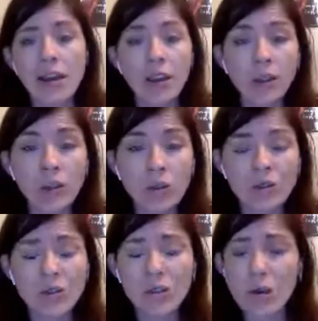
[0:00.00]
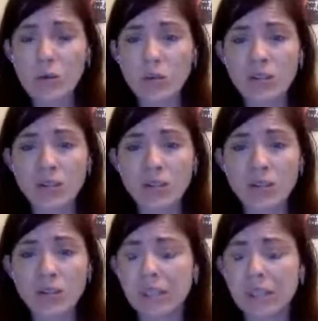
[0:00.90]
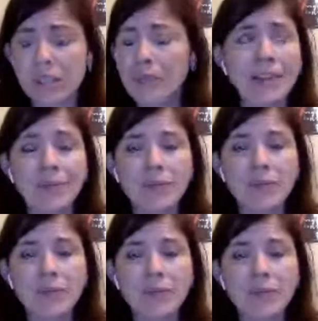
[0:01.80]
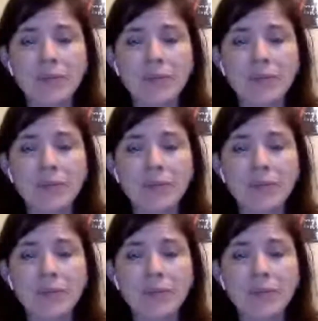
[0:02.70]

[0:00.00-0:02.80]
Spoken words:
You're so good, Bella.